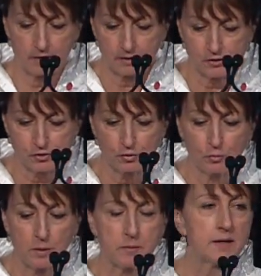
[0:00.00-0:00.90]
in June,
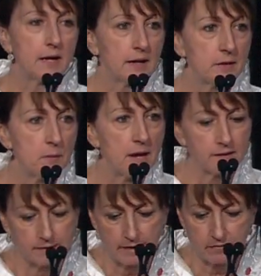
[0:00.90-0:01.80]
we began the Mind
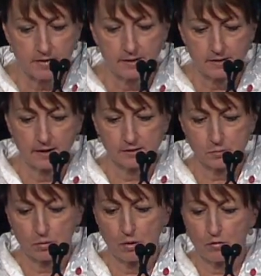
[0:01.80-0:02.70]
and Life Think Tanks
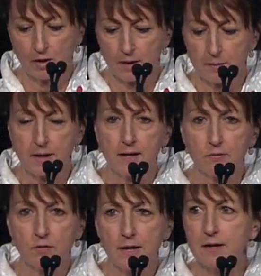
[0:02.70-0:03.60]
program. And
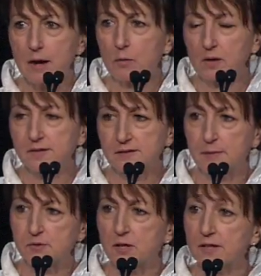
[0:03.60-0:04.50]
right now we're
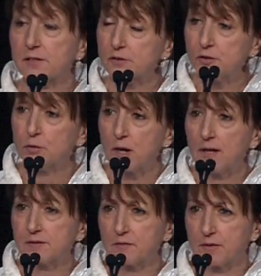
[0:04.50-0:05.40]
conceptualizing two
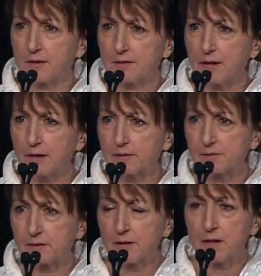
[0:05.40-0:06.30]
kinds of think tanks.
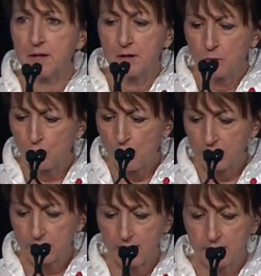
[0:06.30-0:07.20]
One
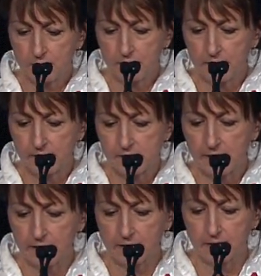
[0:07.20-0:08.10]
kind of think
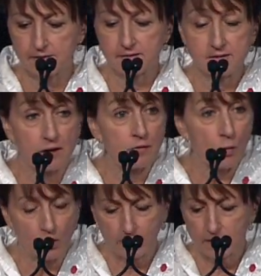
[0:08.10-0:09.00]
tank is
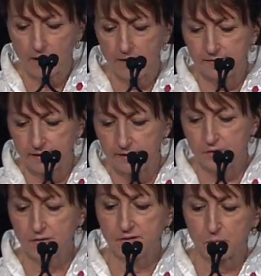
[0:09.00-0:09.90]
self-organized
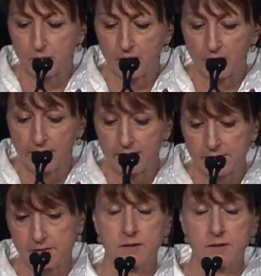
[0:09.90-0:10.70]
interdisciplinary